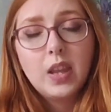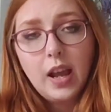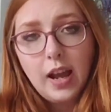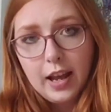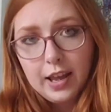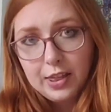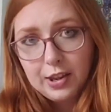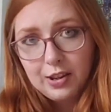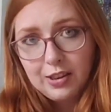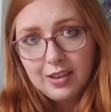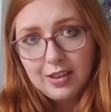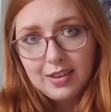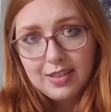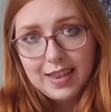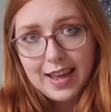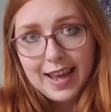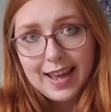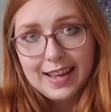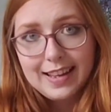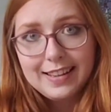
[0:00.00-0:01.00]
Other than
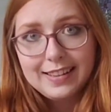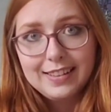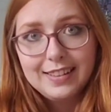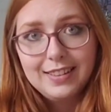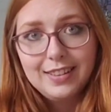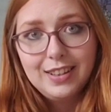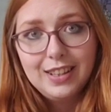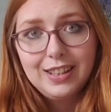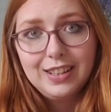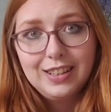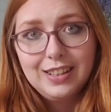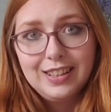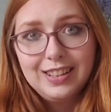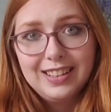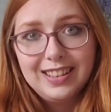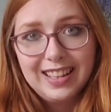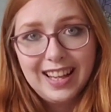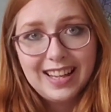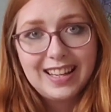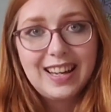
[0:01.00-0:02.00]
that,
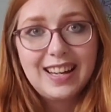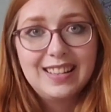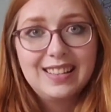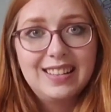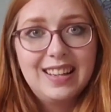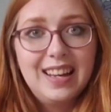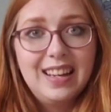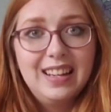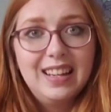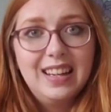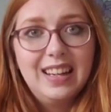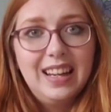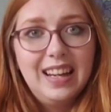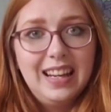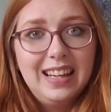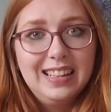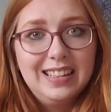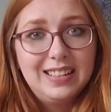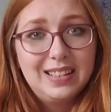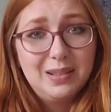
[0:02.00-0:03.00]
like I said,
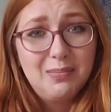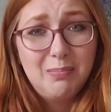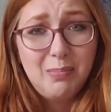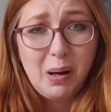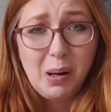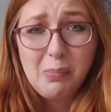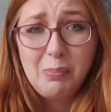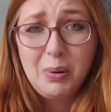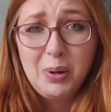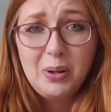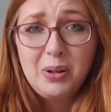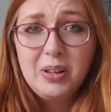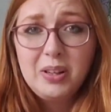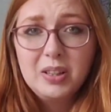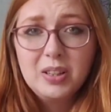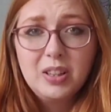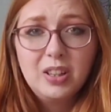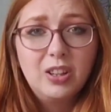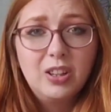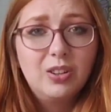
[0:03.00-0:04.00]
it's a
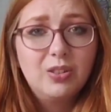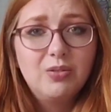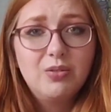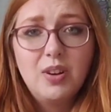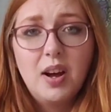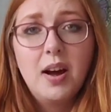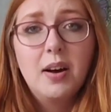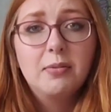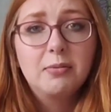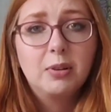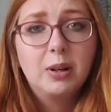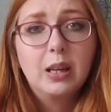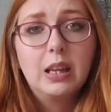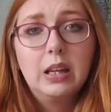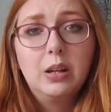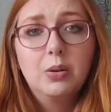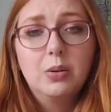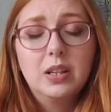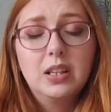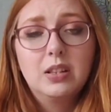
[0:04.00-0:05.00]
bubble. You're not really
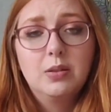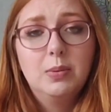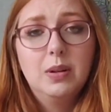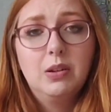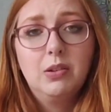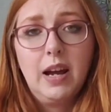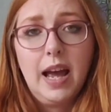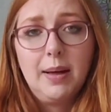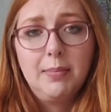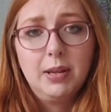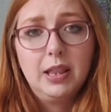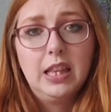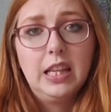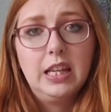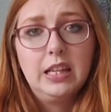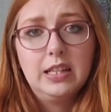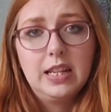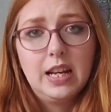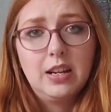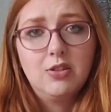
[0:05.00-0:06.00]
going to be grabbing the
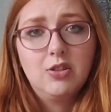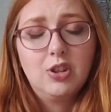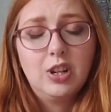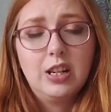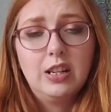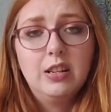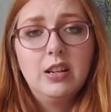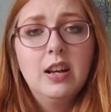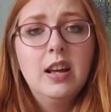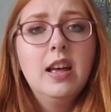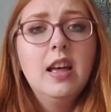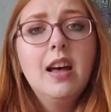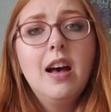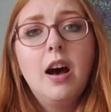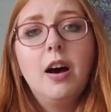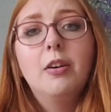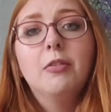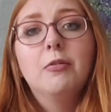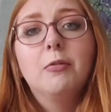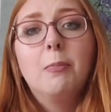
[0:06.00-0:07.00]
attention
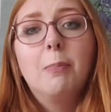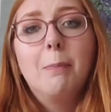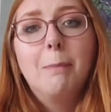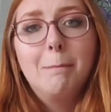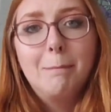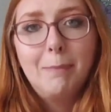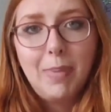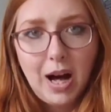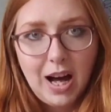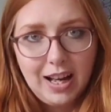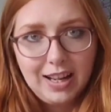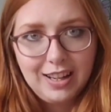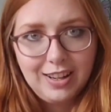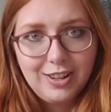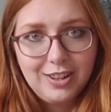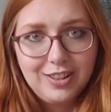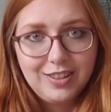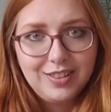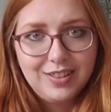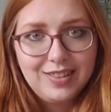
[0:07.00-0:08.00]
of
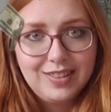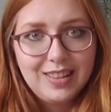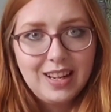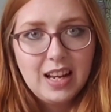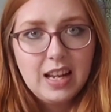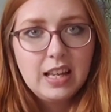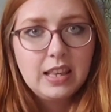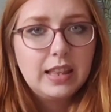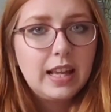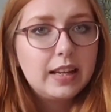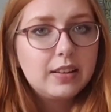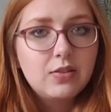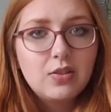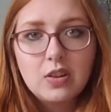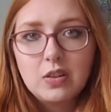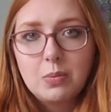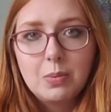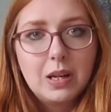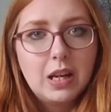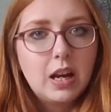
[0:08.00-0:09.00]
buyers. That's
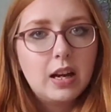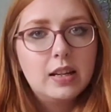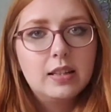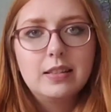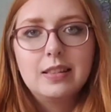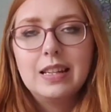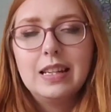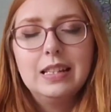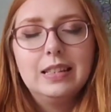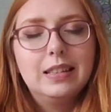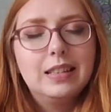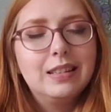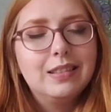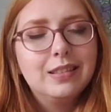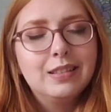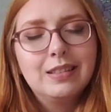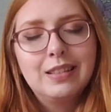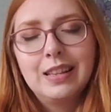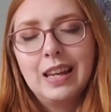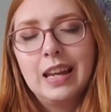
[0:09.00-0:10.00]
just because it's
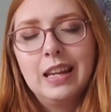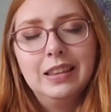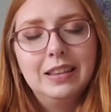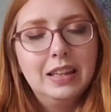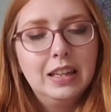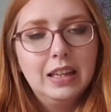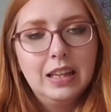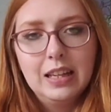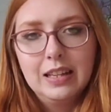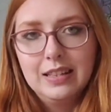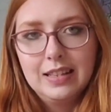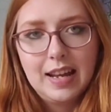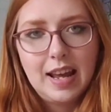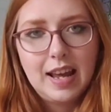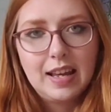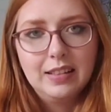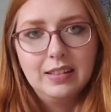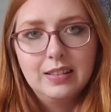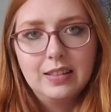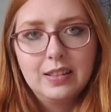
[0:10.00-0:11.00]
insanely
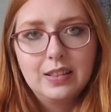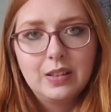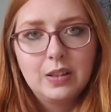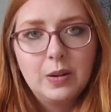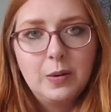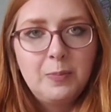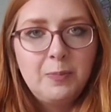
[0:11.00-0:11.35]
condensed.